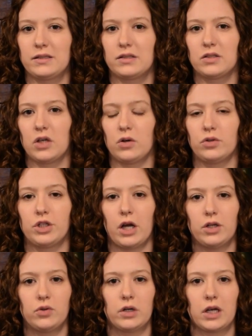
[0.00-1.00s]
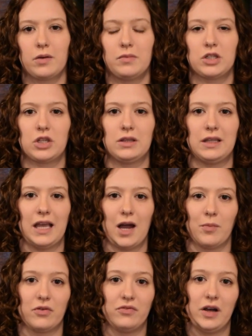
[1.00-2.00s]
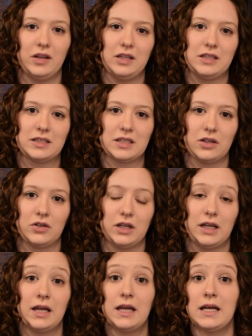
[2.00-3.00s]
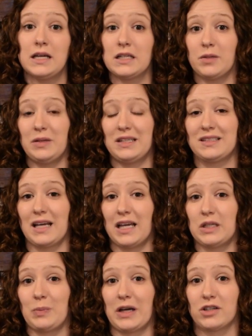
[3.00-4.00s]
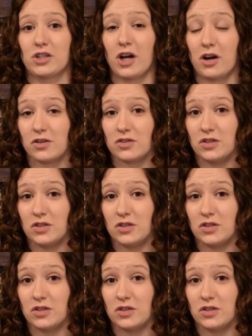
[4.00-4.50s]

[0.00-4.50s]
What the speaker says: so John Dewar commissioned the Aberfeldy distillery to be designed by Charles